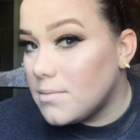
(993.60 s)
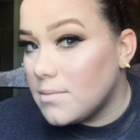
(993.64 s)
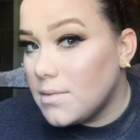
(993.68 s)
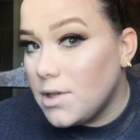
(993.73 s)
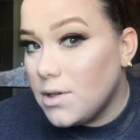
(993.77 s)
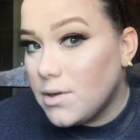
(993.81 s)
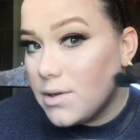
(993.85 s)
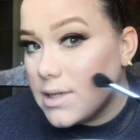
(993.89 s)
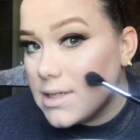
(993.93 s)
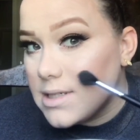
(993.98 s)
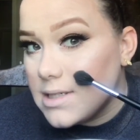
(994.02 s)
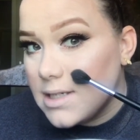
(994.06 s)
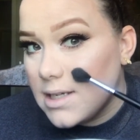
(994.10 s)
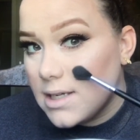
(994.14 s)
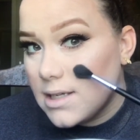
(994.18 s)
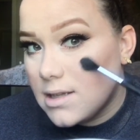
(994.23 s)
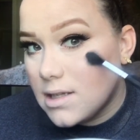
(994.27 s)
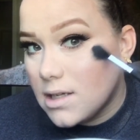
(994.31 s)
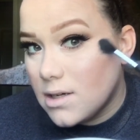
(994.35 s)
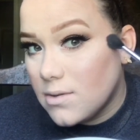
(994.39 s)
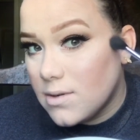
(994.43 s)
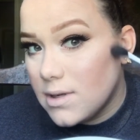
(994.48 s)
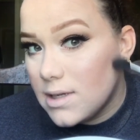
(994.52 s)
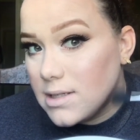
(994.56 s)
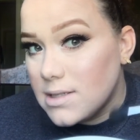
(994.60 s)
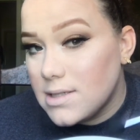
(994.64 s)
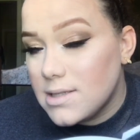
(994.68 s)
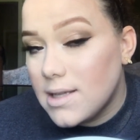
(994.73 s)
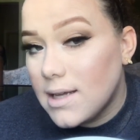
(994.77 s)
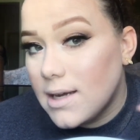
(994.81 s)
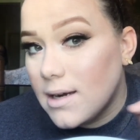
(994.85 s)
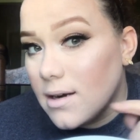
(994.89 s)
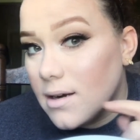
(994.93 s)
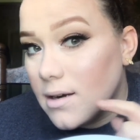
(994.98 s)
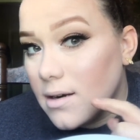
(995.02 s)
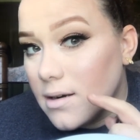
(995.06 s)
You can see it though, it's
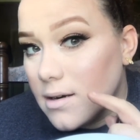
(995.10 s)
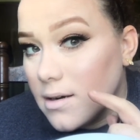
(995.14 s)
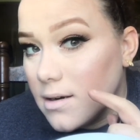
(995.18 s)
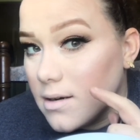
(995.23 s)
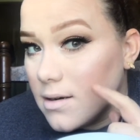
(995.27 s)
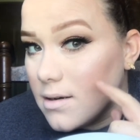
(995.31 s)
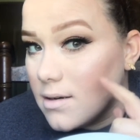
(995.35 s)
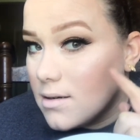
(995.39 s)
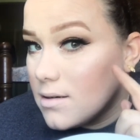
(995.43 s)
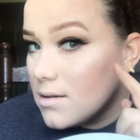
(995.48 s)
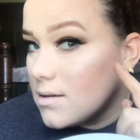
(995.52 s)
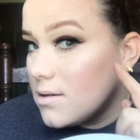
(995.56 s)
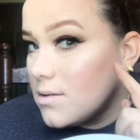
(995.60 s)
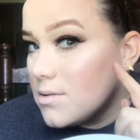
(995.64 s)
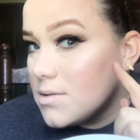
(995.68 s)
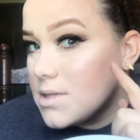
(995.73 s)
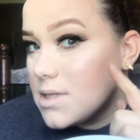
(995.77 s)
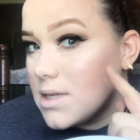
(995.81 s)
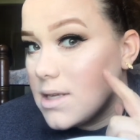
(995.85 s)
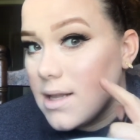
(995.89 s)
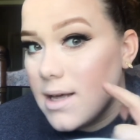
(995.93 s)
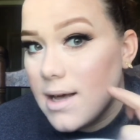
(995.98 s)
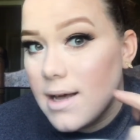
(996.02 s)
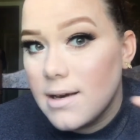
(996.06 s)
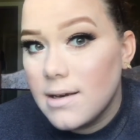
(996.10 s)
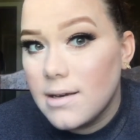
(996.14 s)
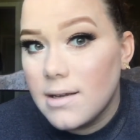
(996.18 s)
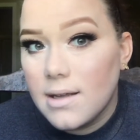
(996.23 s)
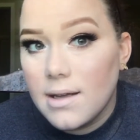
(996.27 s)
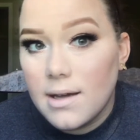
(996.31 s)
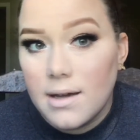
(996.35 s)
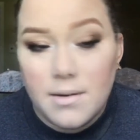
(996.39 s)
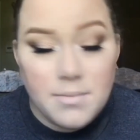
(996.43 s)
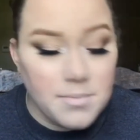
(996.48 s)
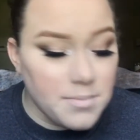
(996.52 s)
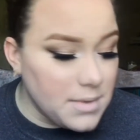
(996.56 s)
there. You see that?
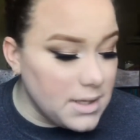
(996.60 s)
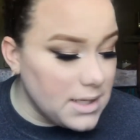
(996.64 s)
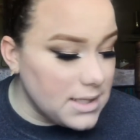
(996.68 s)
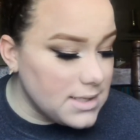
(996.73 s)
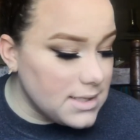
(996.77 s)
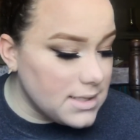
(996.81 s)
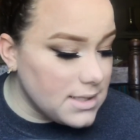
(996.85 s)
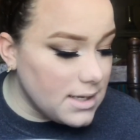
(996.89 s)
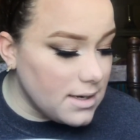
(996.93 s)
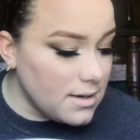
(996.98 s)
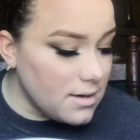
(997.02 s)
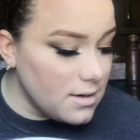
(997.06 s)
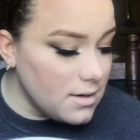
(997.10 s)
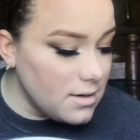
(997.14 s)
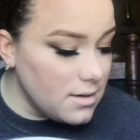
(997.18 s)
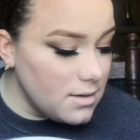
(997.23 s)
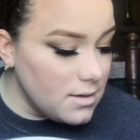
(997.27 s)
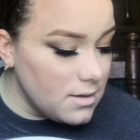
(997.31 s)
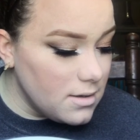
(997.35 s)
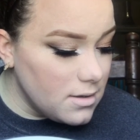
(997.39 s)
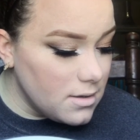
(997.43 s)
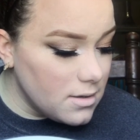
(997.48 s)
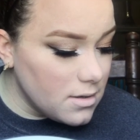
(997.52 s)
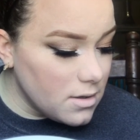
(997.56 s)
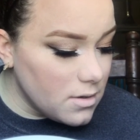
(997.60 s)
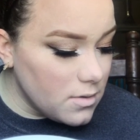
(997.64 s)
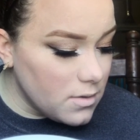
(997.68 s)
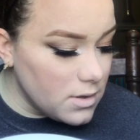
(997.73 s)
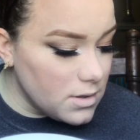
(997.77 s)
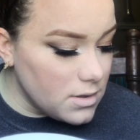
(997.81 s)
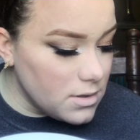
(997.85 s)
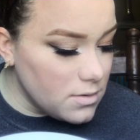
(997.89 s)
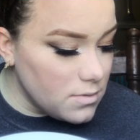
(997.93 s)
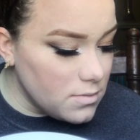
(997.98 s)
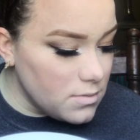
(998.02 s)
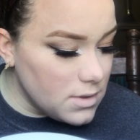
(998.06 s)
Yeah, it's there. I'm going
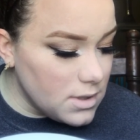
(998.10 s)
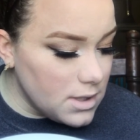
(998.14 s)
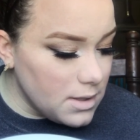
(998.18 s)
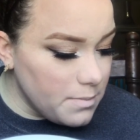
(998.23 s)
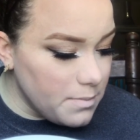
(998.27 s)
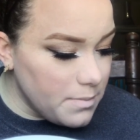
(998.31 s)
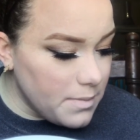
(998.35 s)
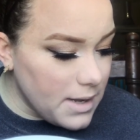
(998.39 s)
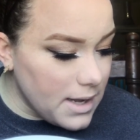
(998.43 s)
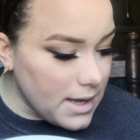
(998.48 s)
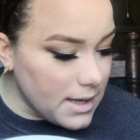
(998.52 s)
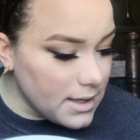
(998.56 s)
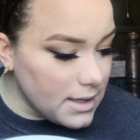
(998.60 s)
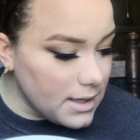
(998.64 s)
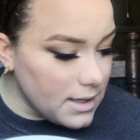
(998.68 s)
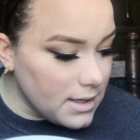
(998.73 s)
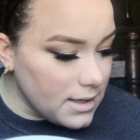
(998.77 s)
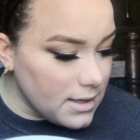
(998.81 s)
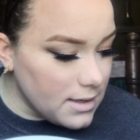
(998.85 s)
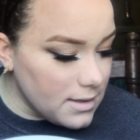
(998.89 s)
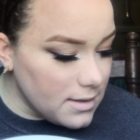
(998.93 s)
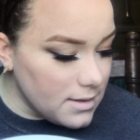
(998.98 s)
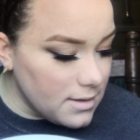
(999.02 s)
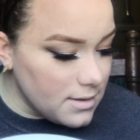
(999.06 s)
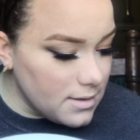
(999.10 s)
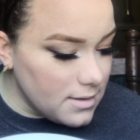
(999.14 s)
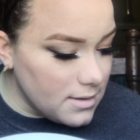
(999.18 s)
to dip back in